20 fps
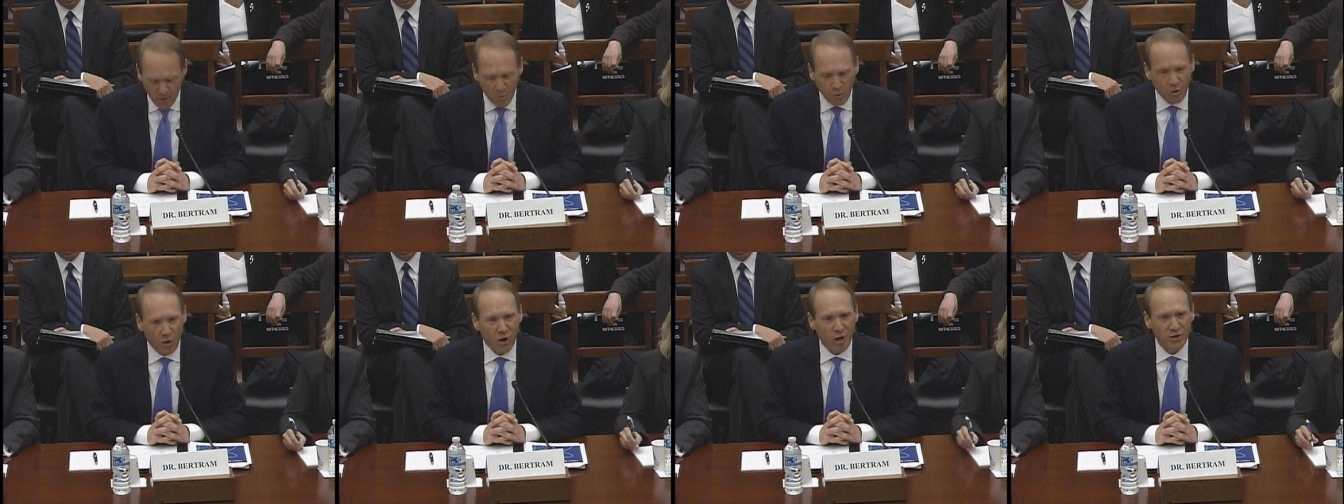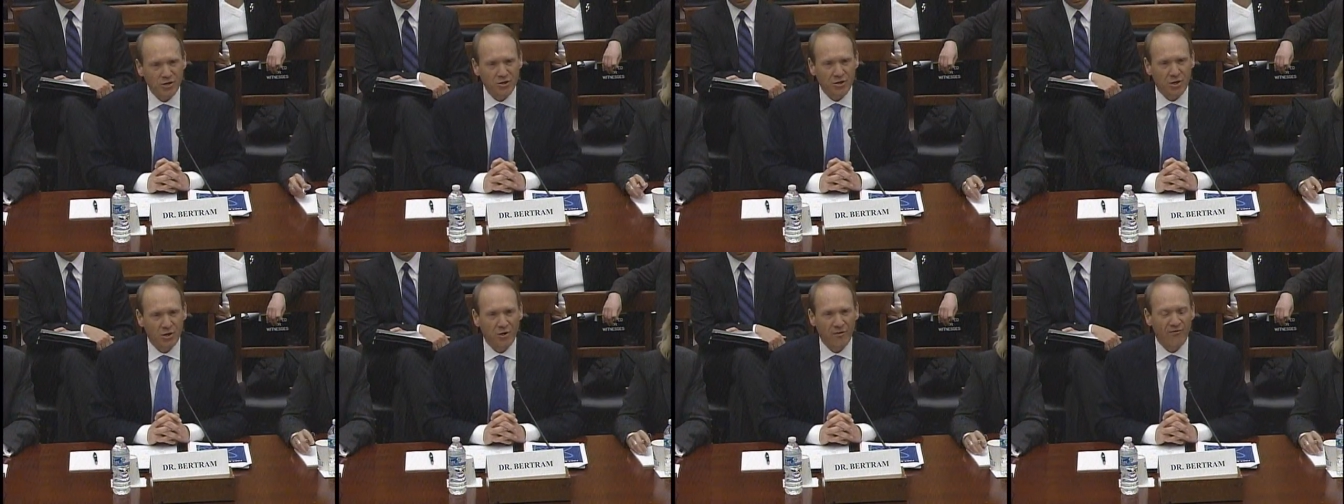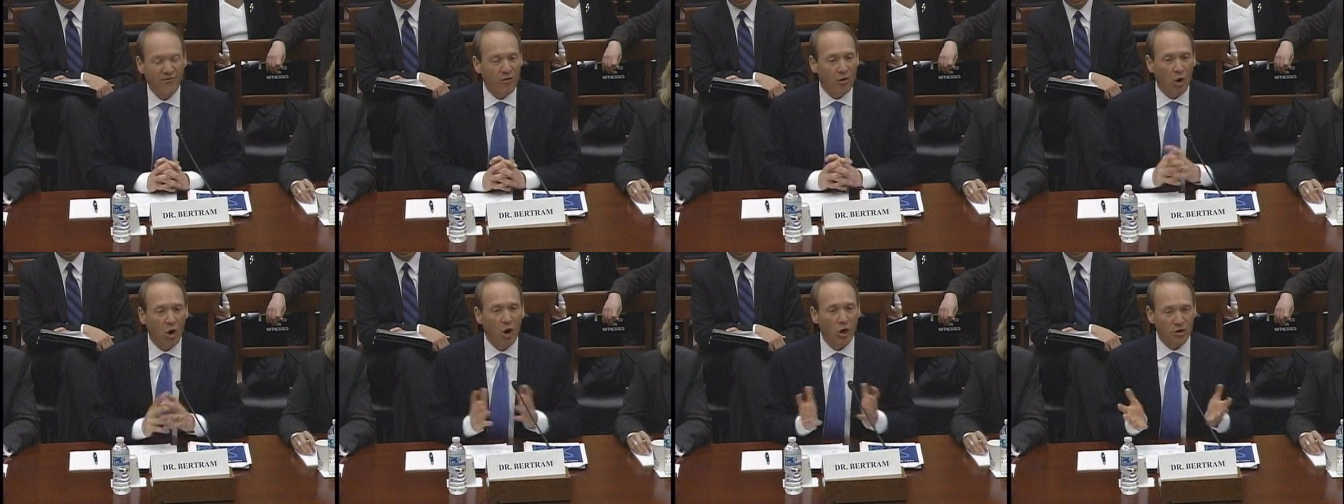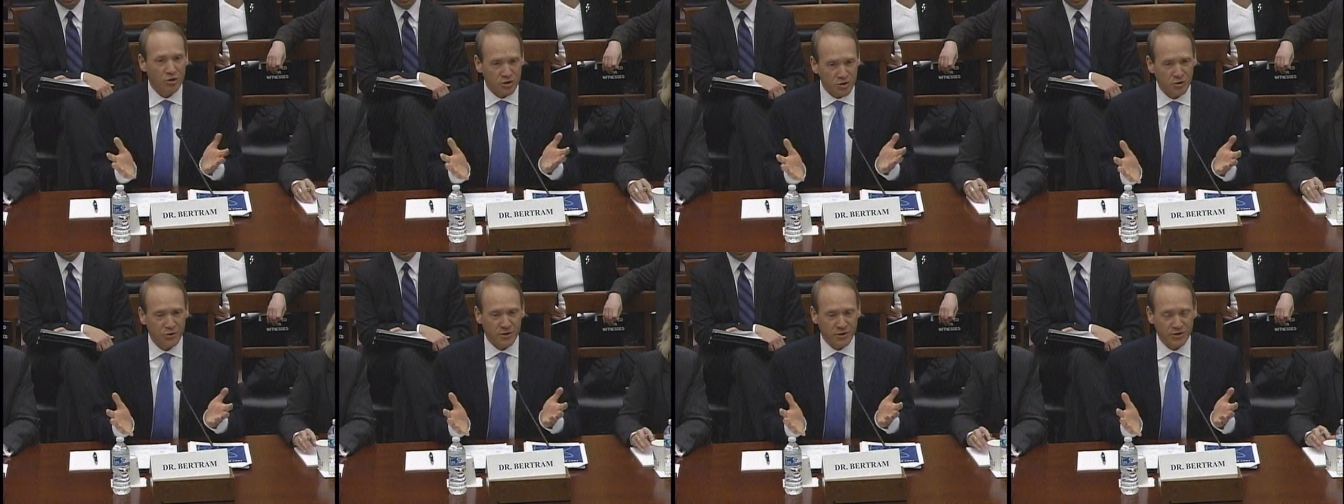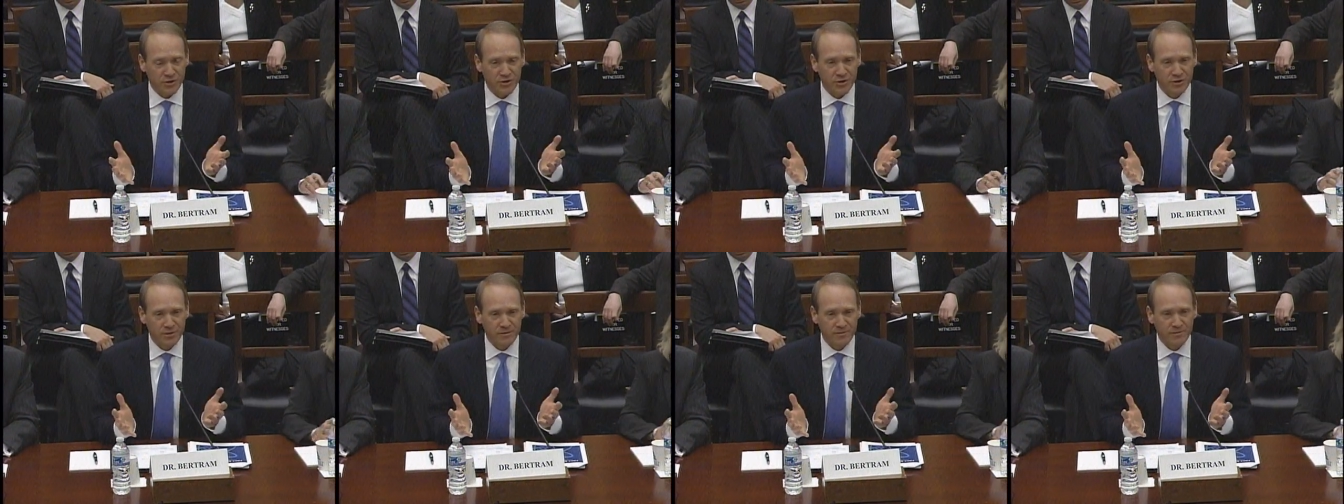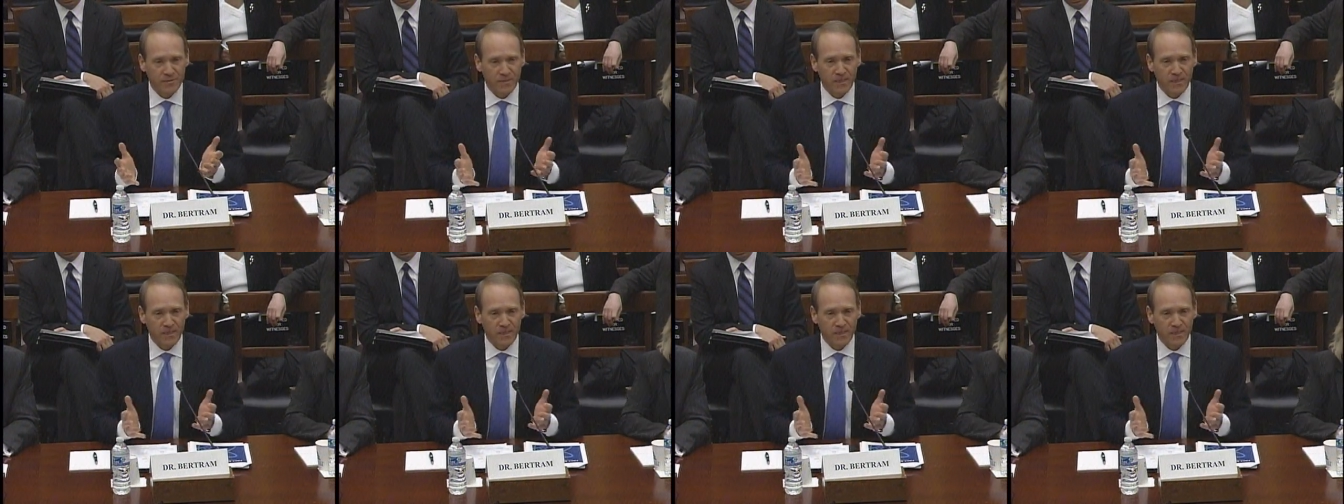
We're also for all students.